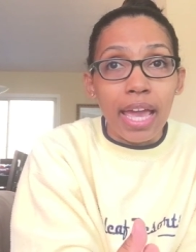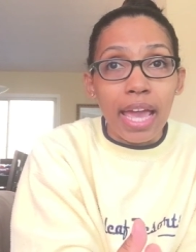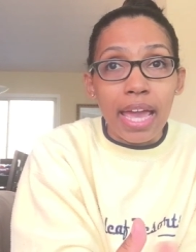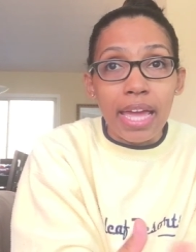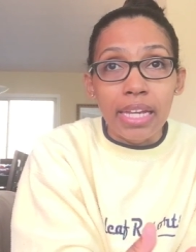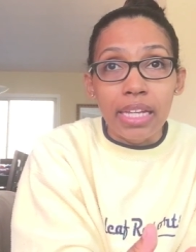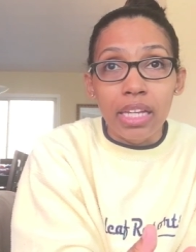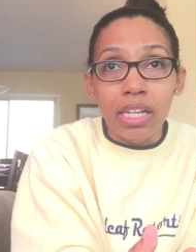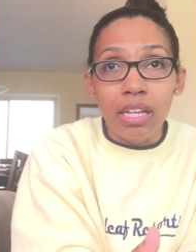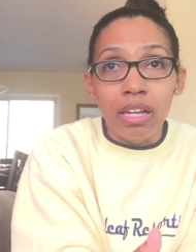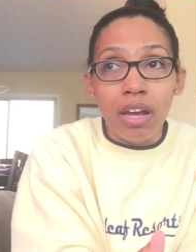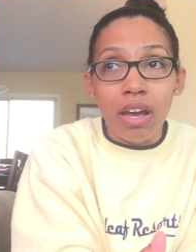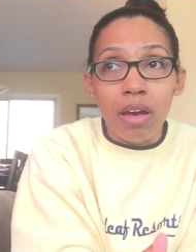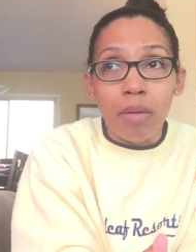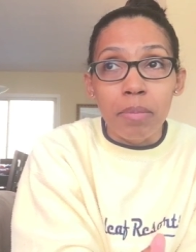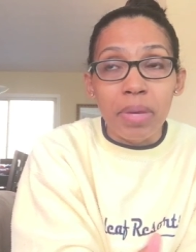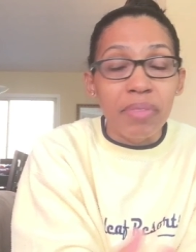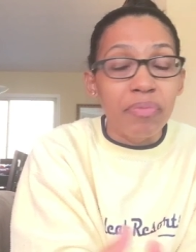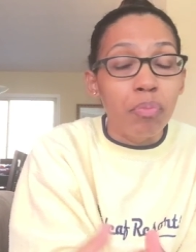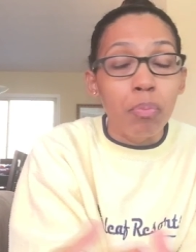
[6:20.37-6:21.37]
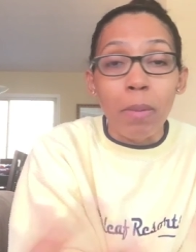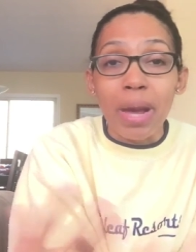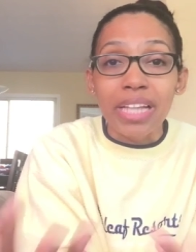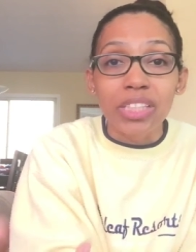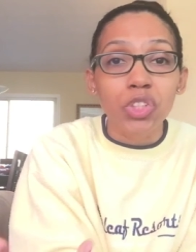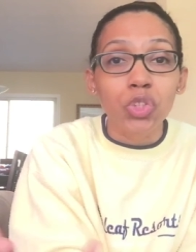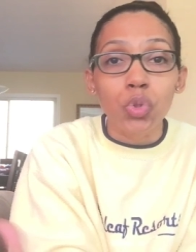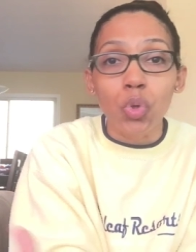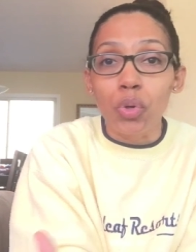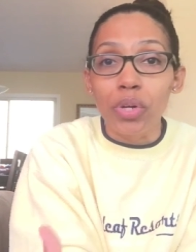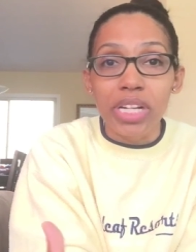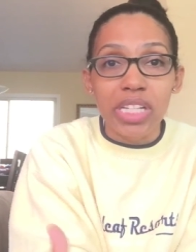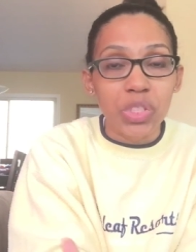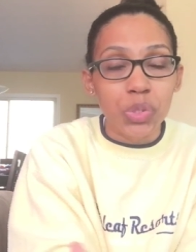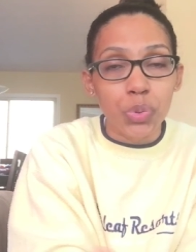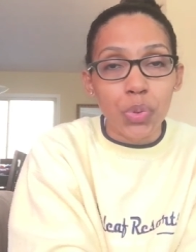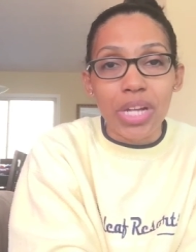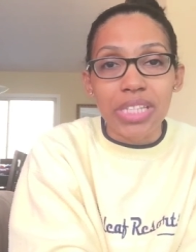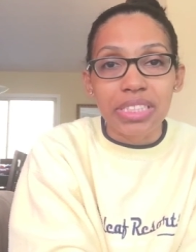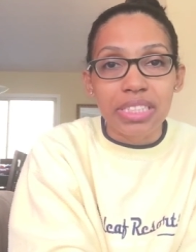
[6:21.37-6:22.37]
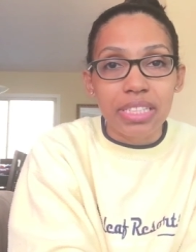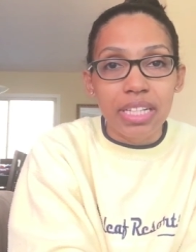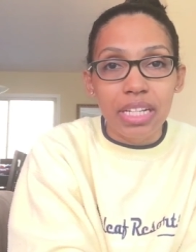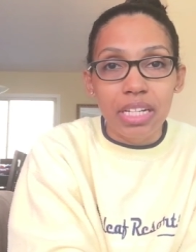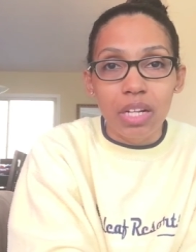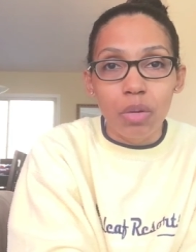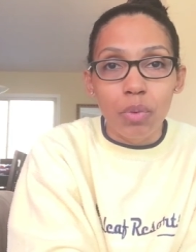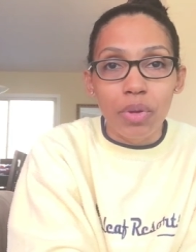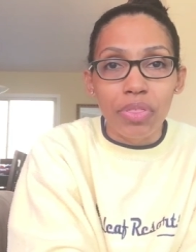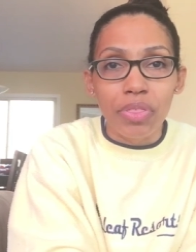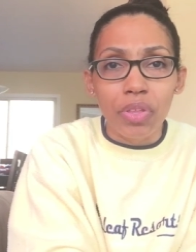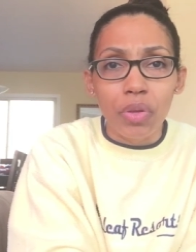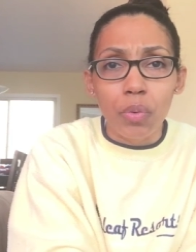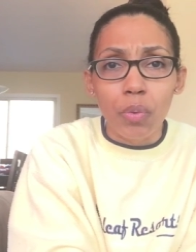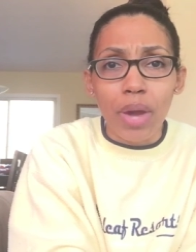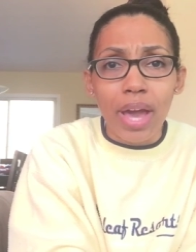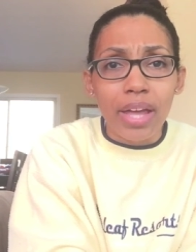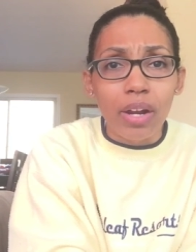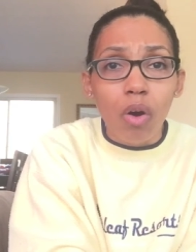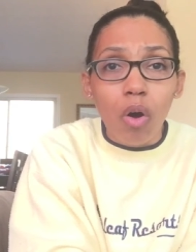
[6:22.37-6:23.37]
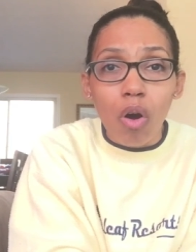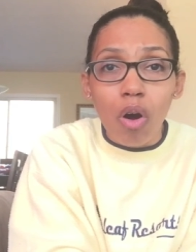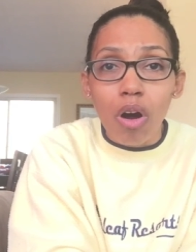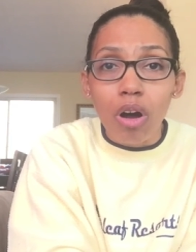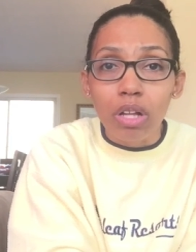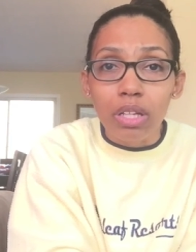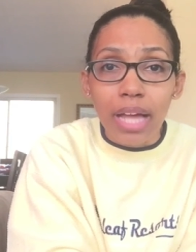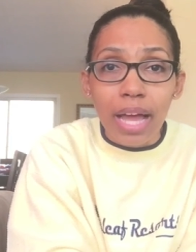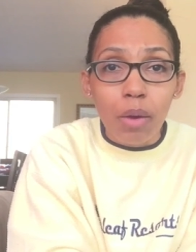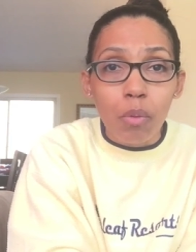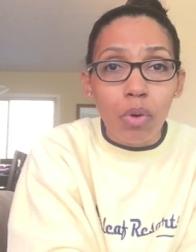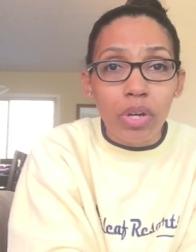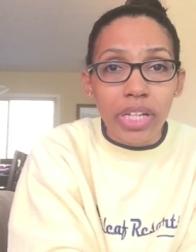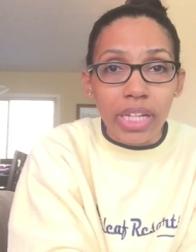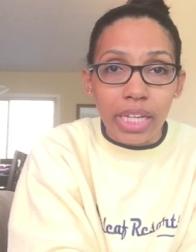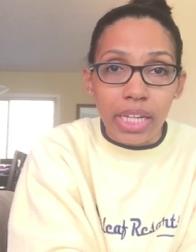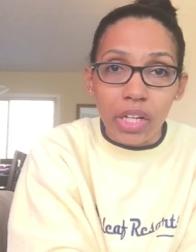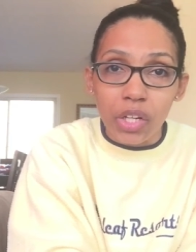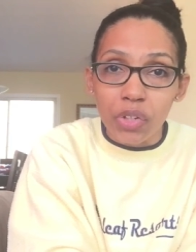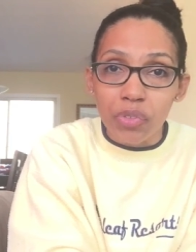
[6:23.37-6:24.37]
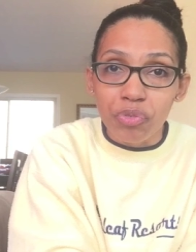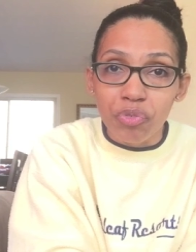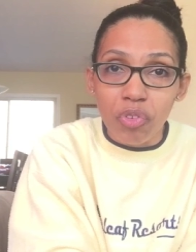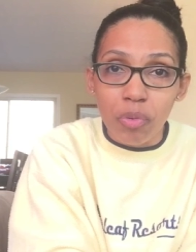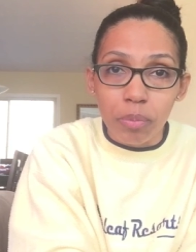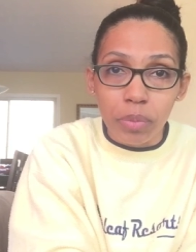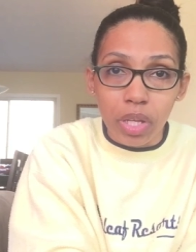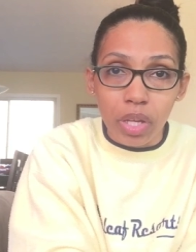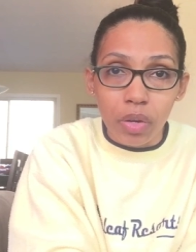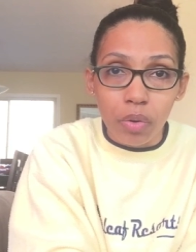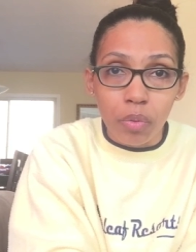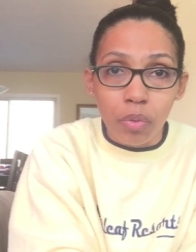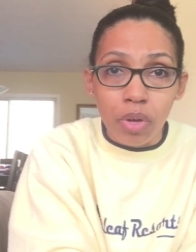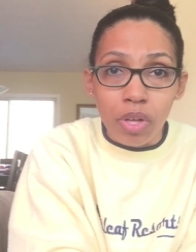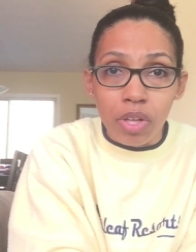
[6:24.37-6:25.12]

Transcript: any, um, if my story is resonating with you at all, I want to hear from you.